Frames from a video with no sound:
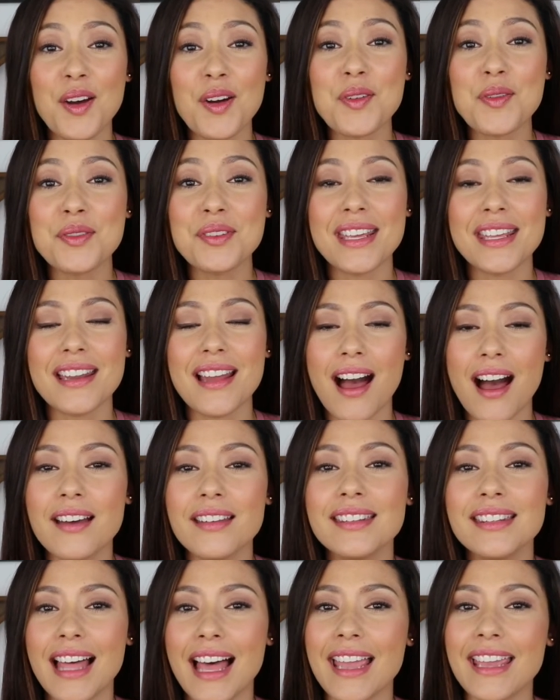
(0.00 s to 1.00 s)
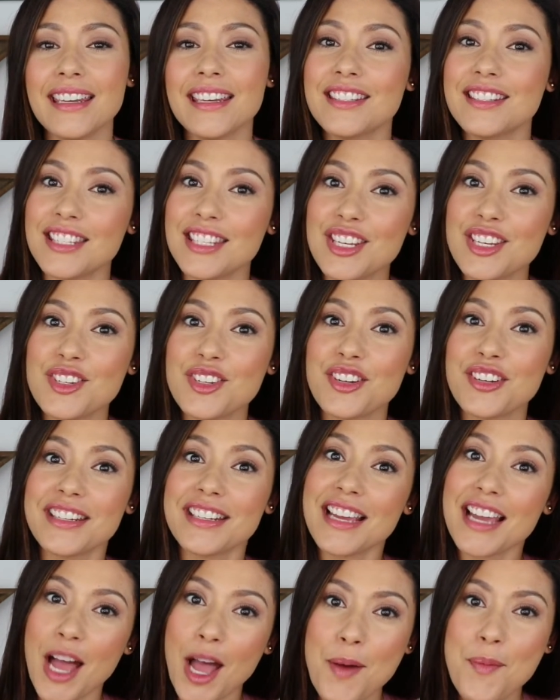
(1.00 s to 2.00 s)
own an online
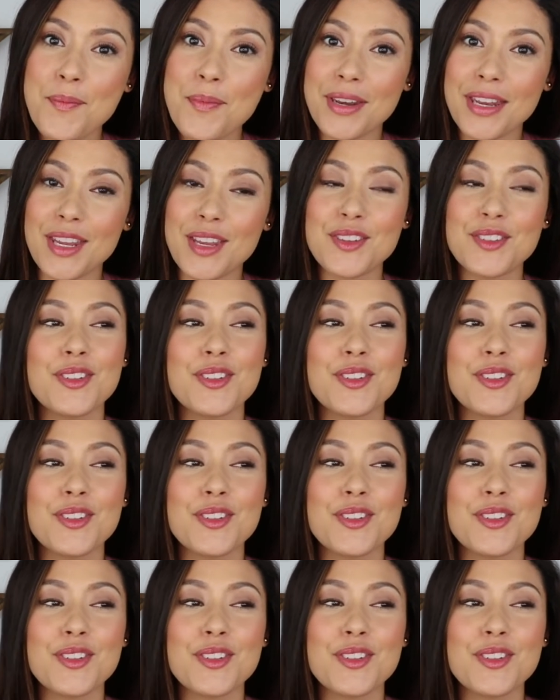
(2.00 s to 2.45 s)
t-shirt company,